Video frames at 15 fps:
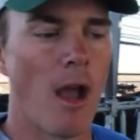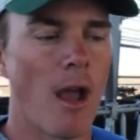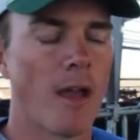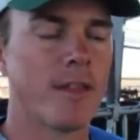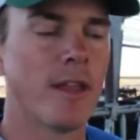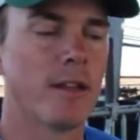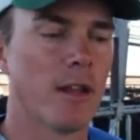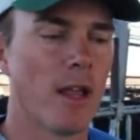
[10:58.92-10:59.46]
I
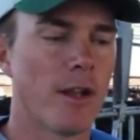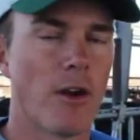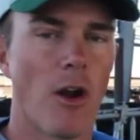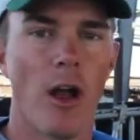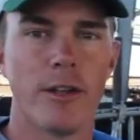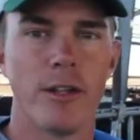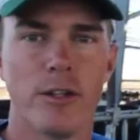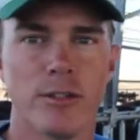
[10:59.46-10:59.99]
then later
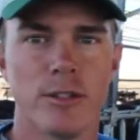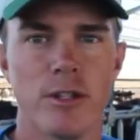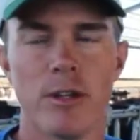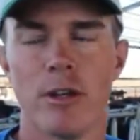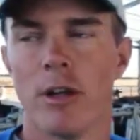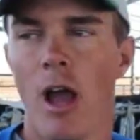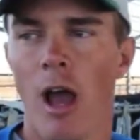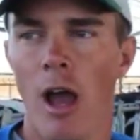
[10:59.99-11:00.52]
on used
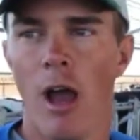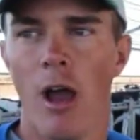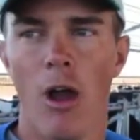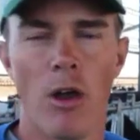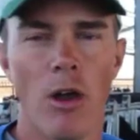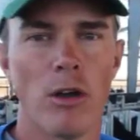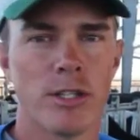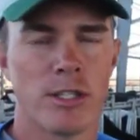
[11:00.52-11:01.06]

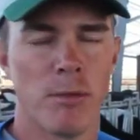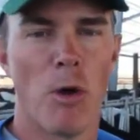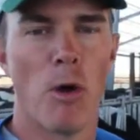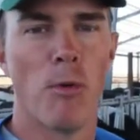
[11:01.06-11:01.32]
some